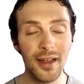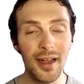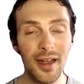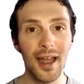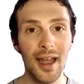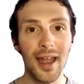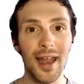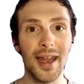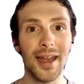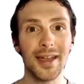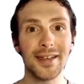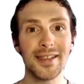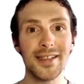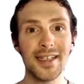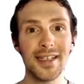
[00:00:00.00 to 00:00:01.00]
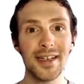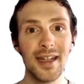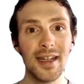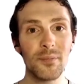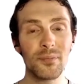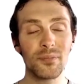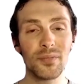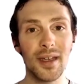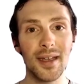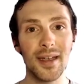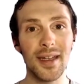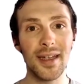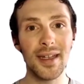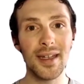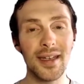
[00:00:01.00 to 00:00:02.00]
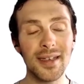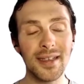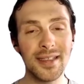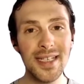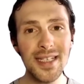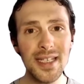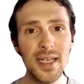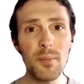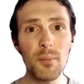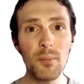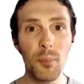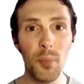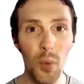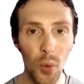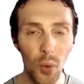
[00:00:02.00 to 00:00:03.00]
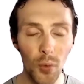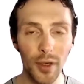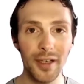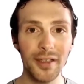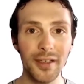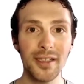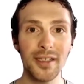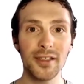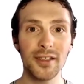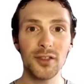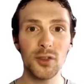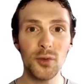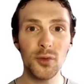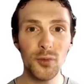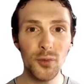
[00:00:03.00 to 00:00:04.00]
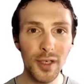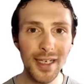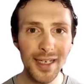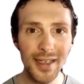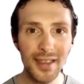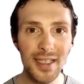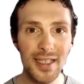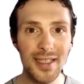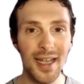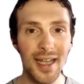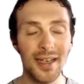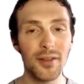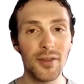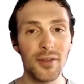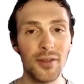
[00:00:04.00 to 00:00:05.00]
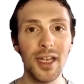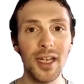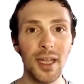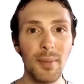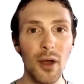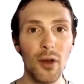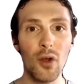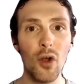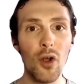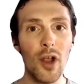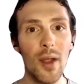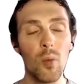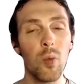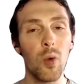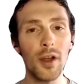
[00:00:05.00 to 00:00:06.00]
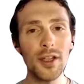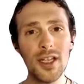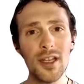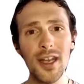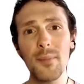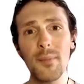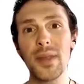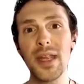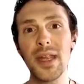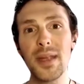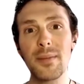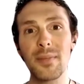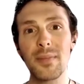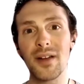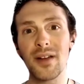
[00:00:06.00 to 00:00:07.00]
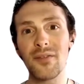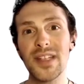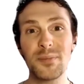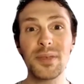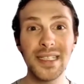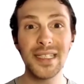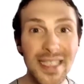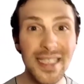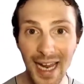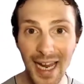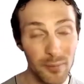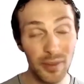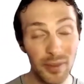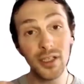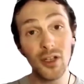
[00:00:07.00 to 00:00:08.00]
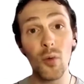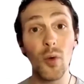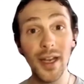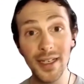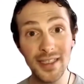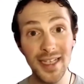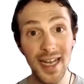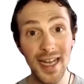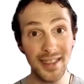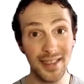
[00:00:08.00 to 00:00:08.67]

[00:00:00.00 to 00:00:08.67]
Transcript: And it is important to really understand and think about, okay, what's going to be my visibility game? Building on what I did yesterday.